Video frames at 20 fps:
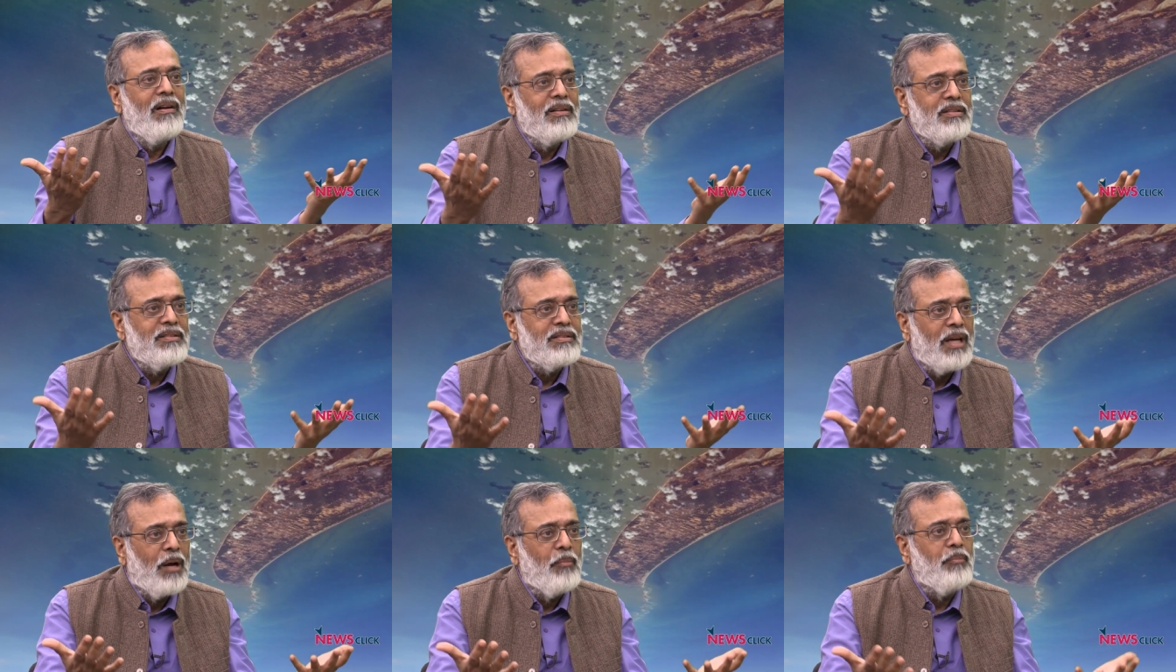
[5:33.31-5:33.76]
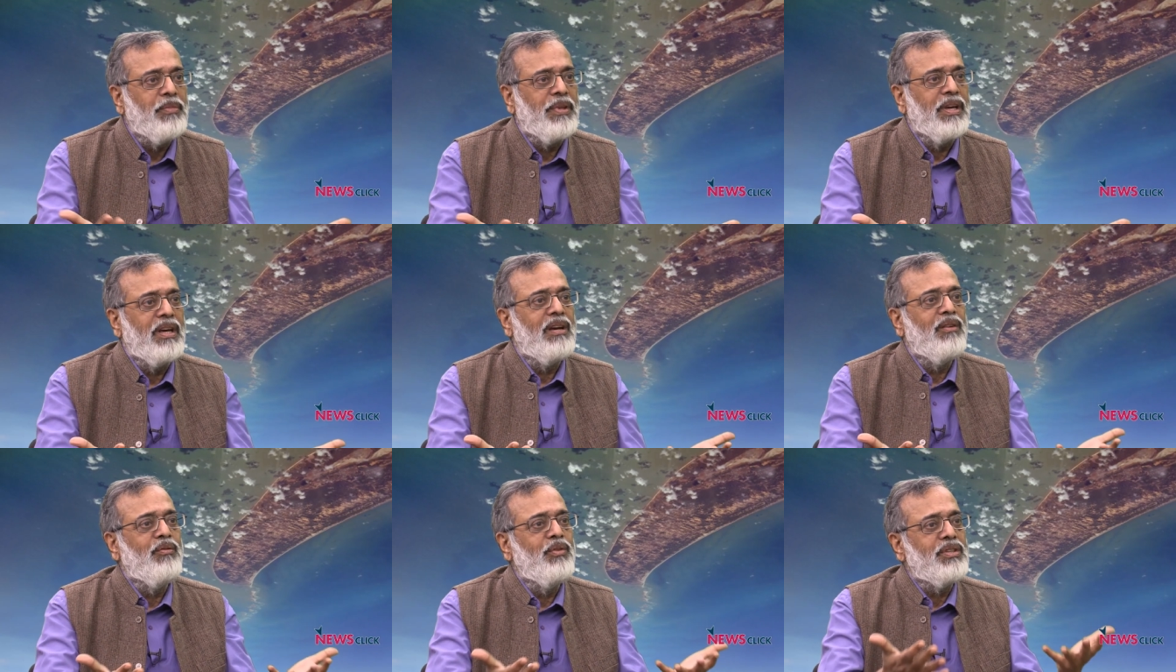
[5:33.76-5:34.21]

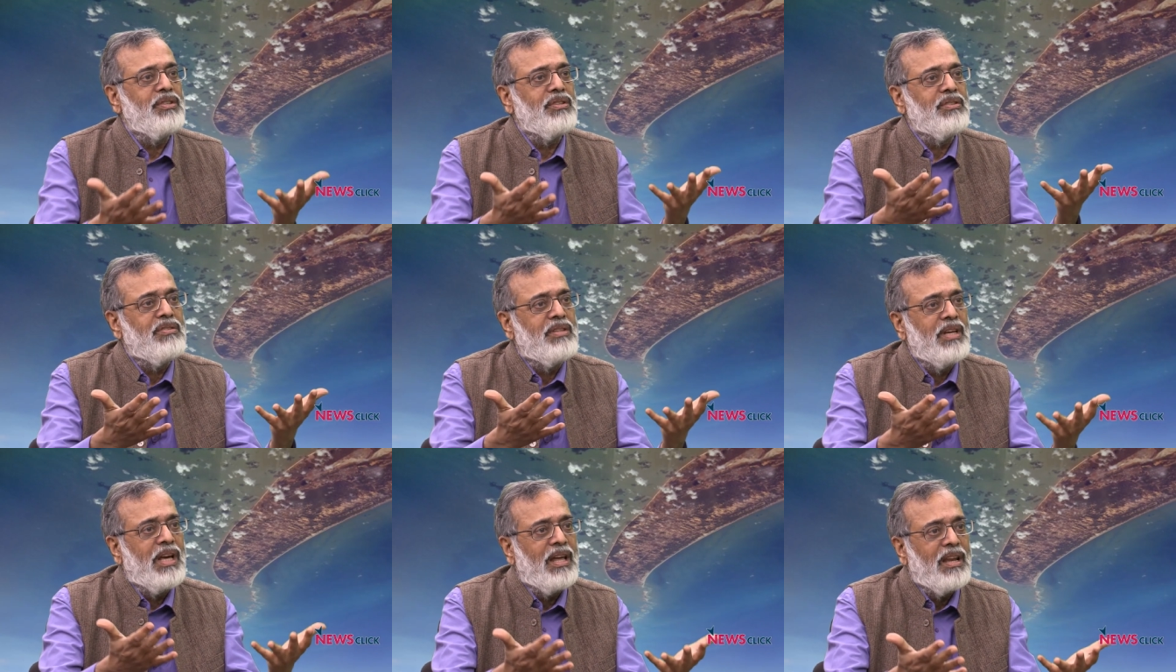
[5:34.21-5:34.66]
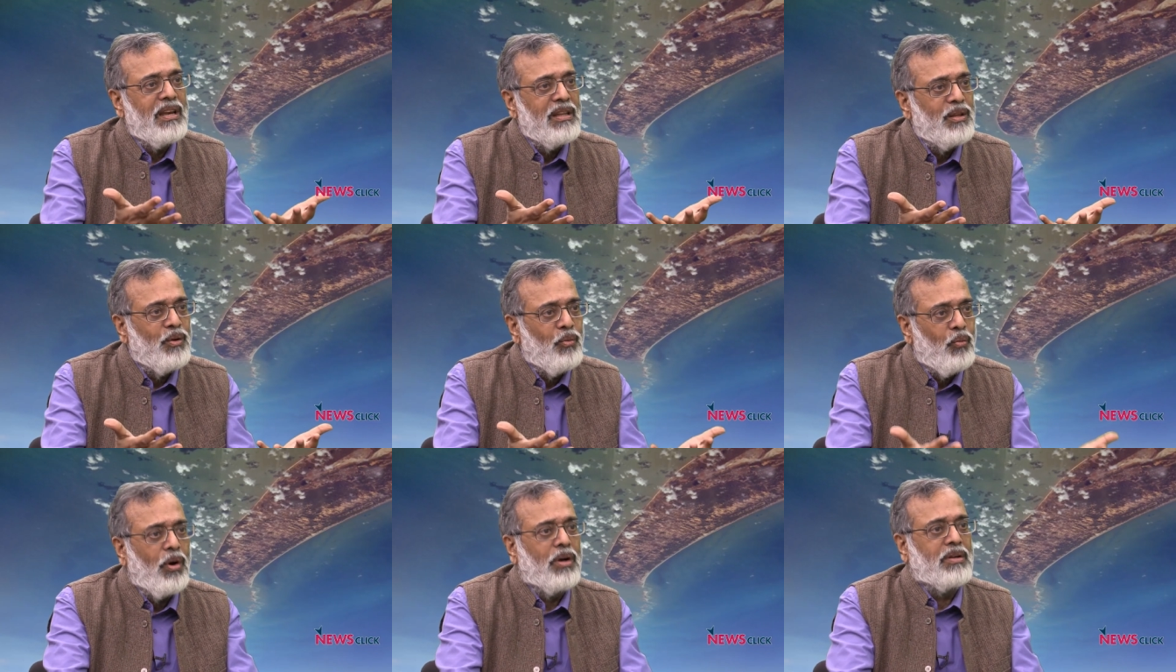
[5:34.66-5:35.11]
something which is there
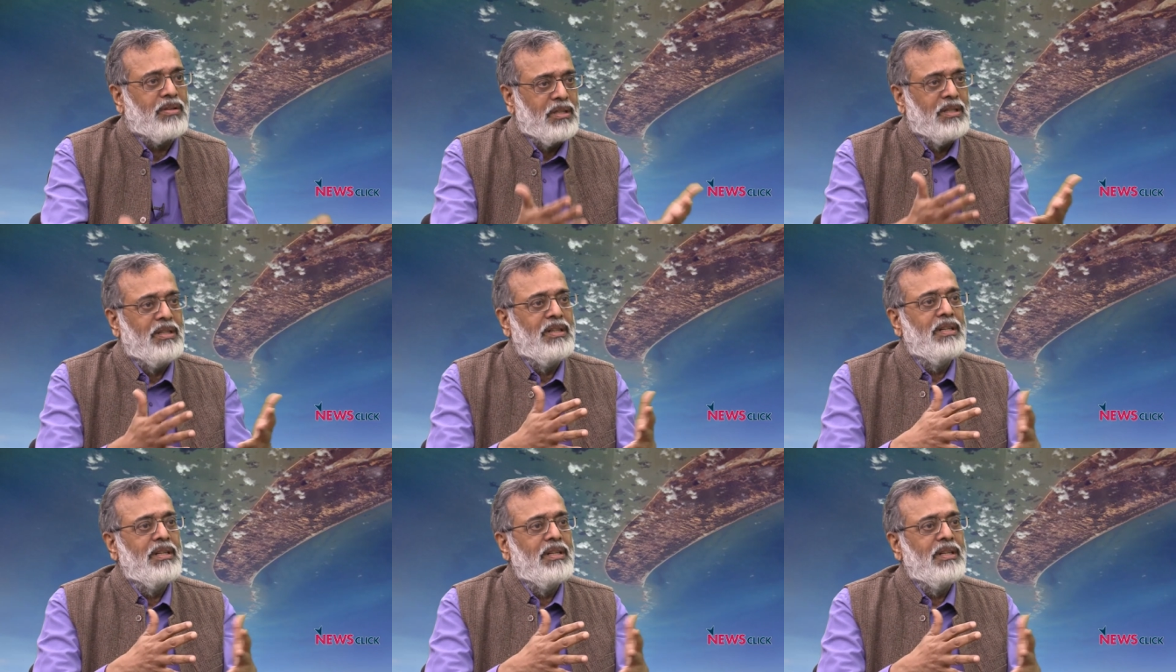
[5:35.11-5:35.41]
in the water.